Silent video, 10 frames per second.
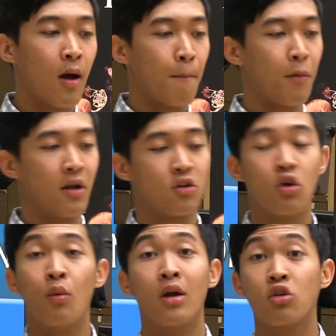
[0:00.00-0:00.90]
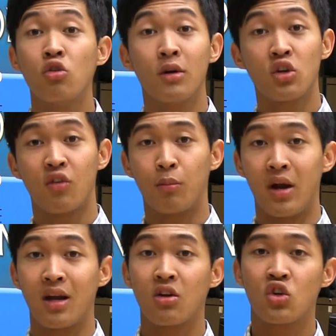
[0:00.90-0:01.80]
But you don't want too much of a
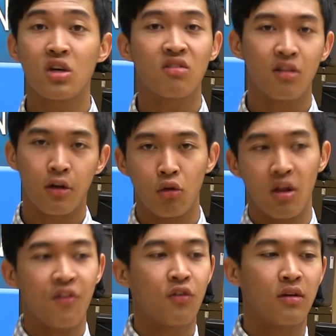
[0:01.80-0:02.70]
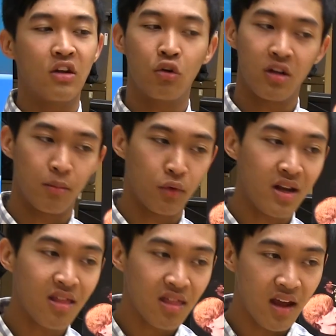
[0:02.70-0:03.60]
break, just a little lift, you don't need to breathe,
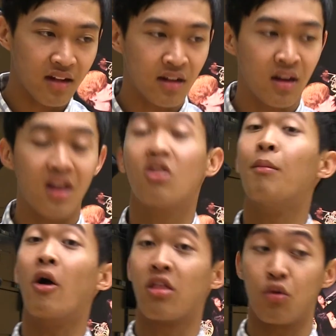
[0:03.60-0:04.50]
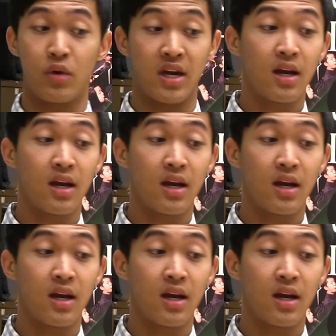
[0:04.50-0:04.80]
and then into bar 3.